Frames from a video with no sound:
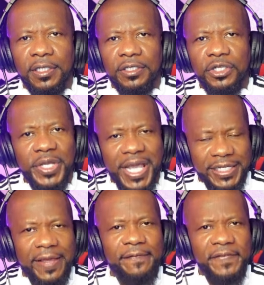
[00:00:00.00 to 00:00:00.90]
No, he had
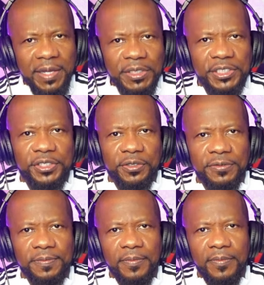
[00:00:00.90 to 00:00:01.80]
that family show.
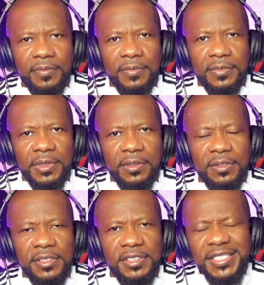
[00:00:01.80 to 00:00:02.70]

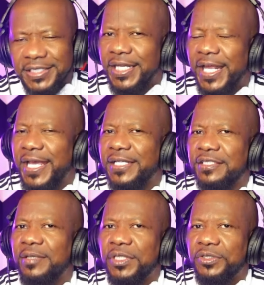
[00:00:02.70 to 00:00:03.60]
She said it had
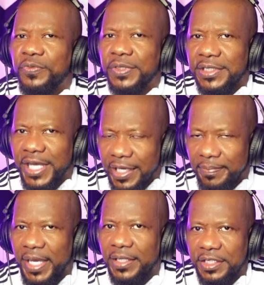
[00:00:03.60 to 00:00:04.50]
something to do with that
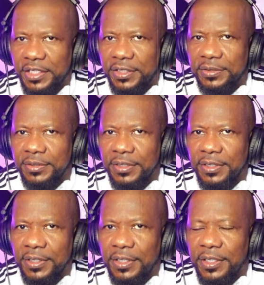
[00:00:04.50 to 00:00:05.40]
back then.
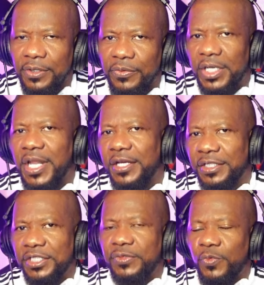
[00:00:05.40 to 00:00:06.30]
With a lot of
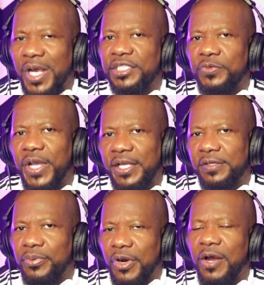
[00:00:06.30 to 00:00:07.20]
this, why she had a
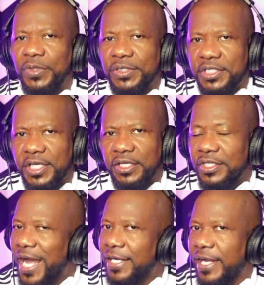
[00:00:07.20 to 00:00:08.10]
problem with DL,
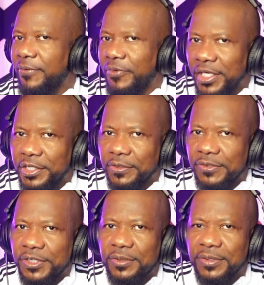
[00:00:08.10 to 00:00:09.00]
not that radio
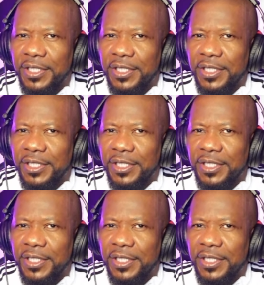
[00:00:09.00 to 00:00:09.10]
show.